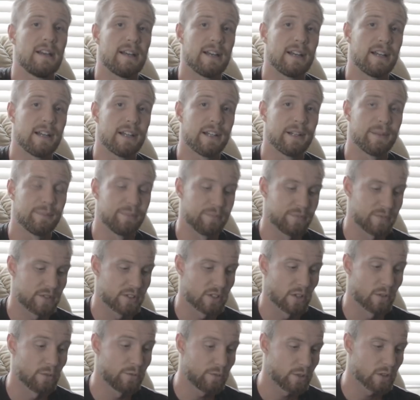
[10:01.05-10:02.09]

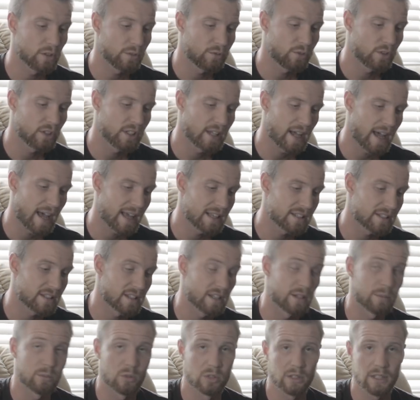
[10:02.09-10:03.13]
So feel free to ask
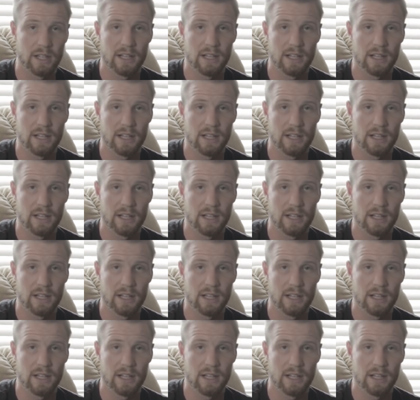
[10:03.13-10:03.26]
them or